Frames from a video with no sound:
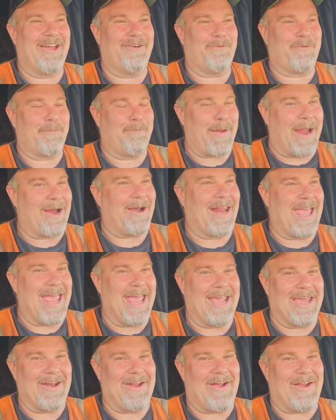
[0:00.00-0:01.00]
We're barely
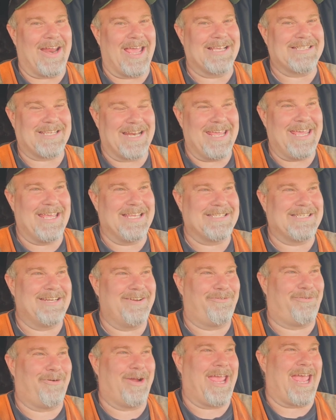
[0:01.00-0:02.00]
hanging on as it is, and
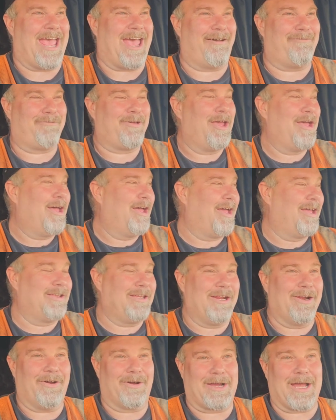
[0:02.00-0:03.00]
if we have
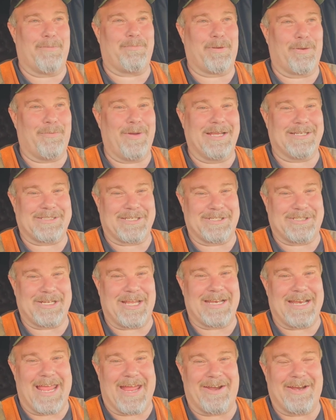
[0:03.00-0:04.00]
a couple of weeks of
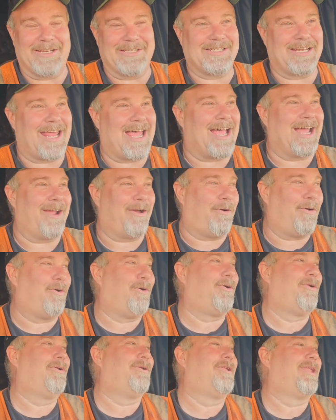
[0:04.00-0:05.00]
shutdown in July,
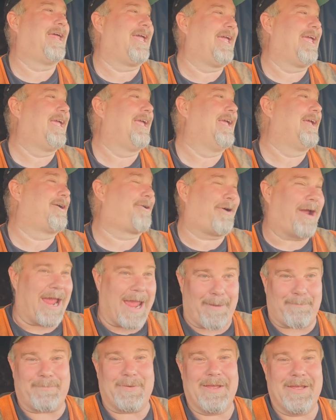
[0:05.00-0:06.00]
holy
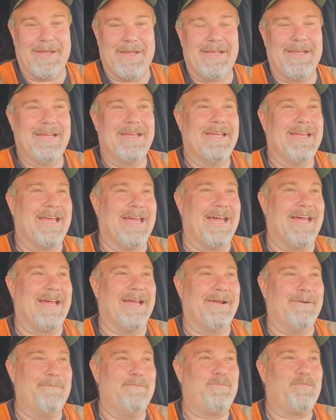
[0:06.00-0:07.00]
crap!
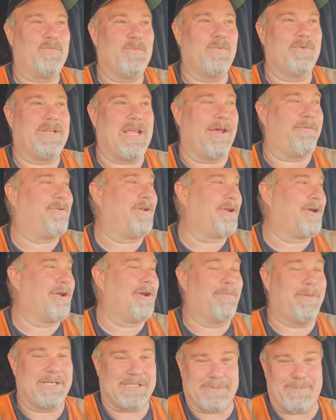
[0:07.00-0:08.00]
Definitely going
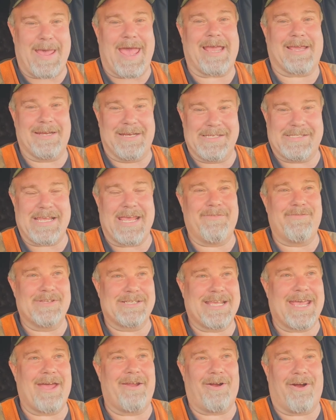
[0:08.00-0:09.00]
to be smacking the
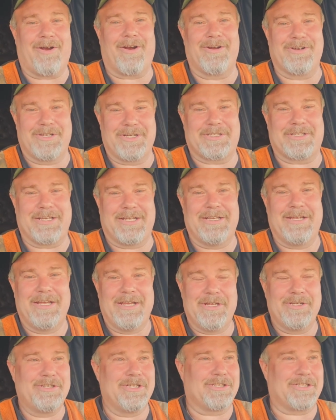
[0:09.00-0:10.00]
savings account hard just
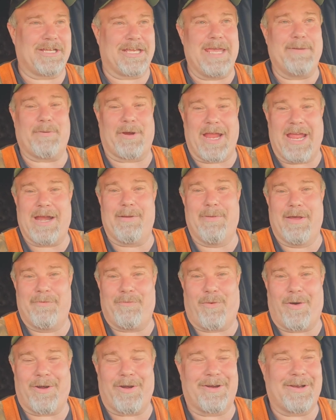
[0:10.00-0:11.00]
to keep our head
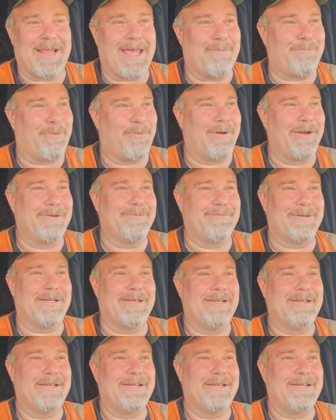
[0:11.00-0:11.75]
above water at that point.